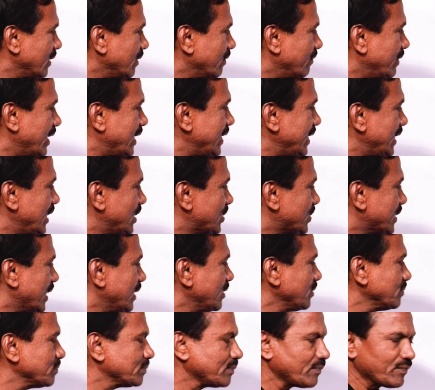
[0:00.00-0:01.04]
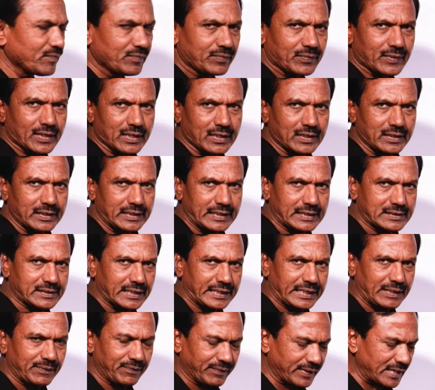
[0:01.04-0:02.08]
Variation, it's a
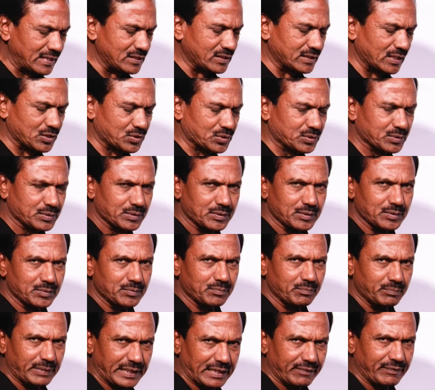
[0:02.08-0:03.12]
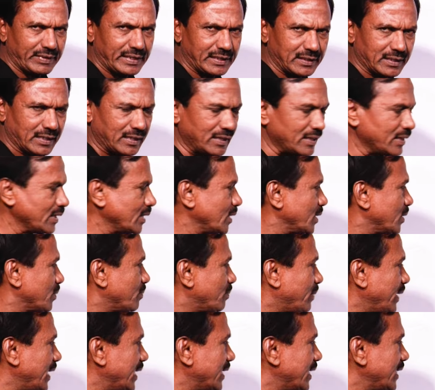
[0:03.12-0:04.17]
differences between the
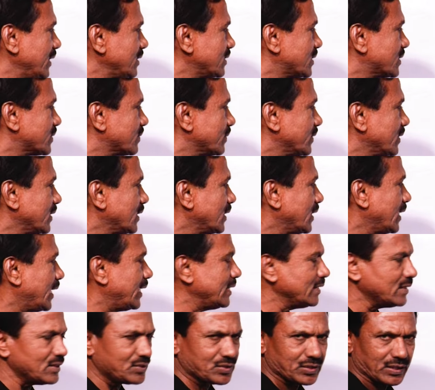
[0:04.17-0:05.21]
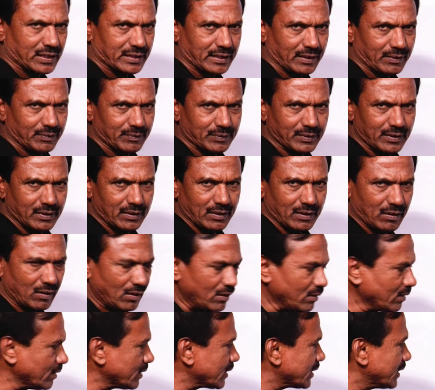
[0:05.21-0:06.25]
parents and the children
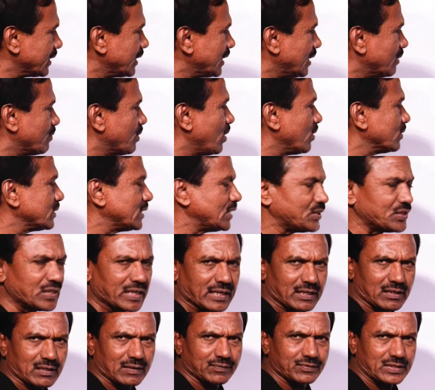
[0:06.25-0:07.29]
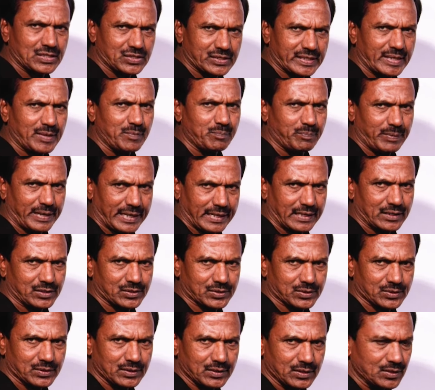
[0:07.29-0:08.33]
or among the children of the same
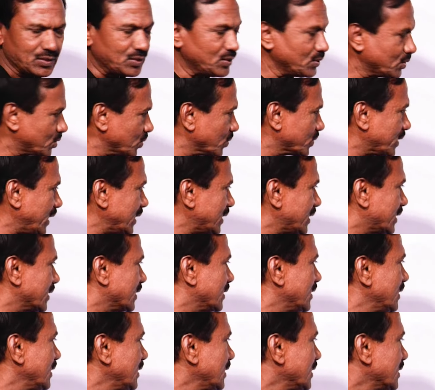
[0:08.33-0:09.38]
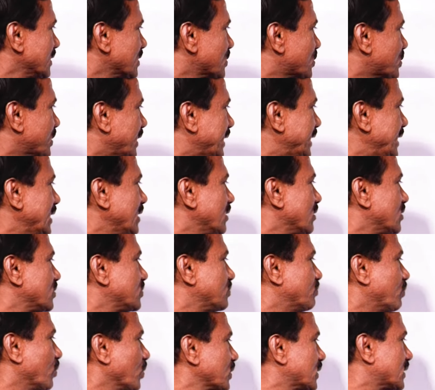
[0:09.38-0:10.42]
parents. So that studying
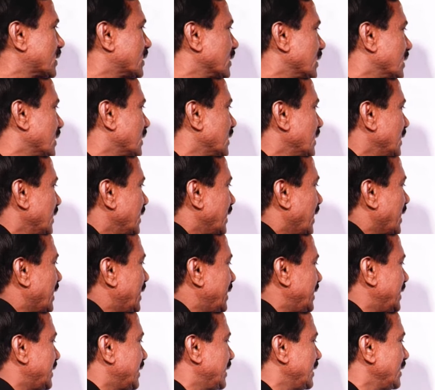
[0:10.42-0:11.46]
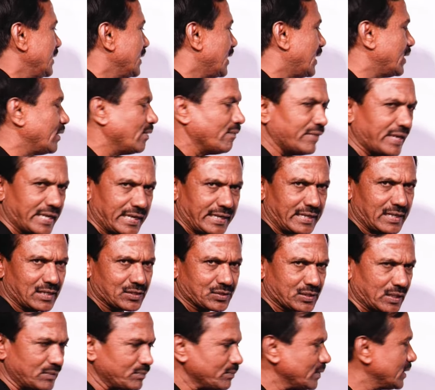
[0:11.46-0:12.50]
of both the heredity and
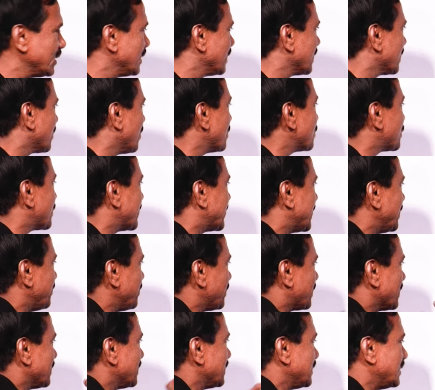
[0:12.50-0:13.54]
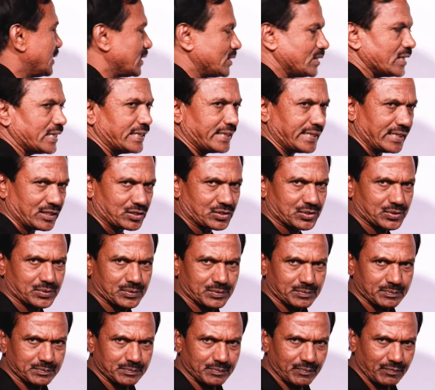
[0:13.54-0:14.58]
variation constitute the
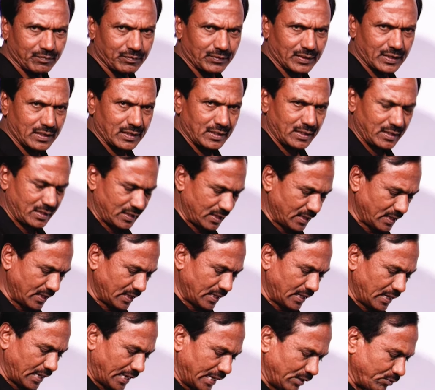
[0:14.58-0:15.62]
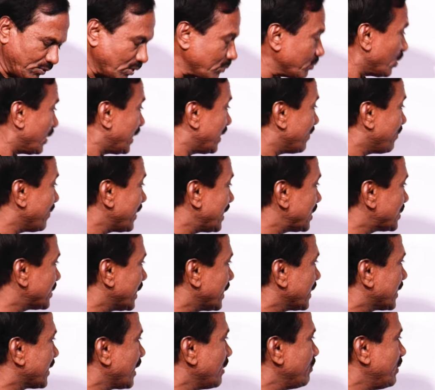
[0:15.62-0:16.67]
genetics. And one more
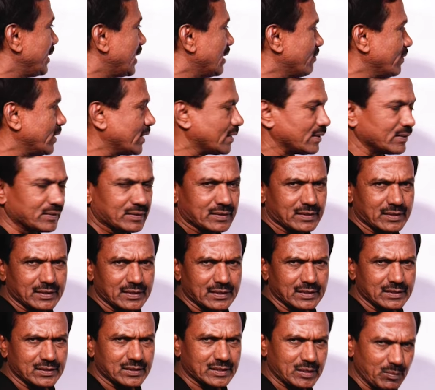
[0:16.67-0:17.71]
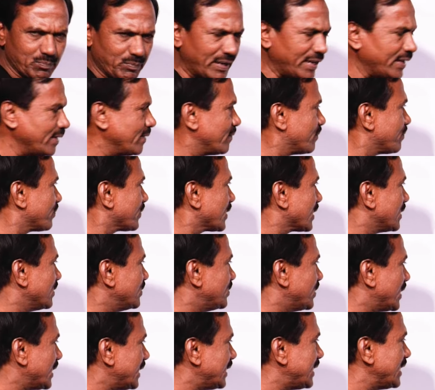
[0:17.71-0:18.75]
definition can be given. Simply,
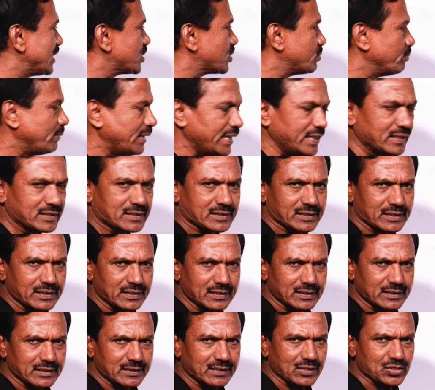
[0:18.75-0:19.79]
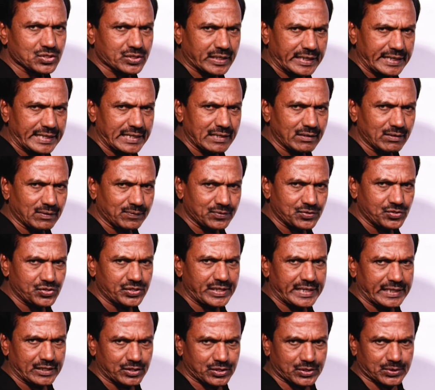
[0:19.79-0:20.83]
genetics means the studying of
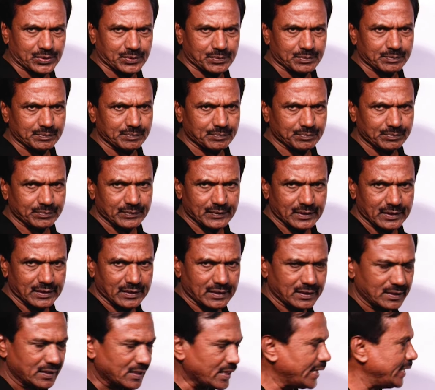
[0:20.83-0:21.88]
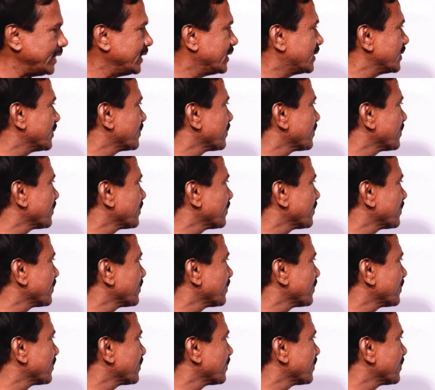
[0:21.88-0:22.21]
genes, right?